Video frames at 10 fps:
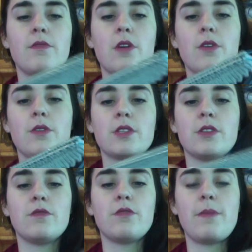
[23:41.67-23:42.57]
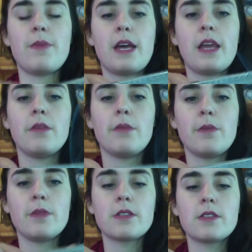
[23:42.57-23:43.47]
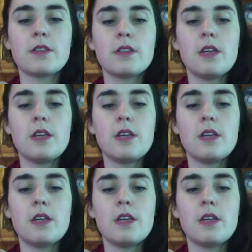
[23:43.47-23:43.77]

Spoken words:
rows of rib at the moment,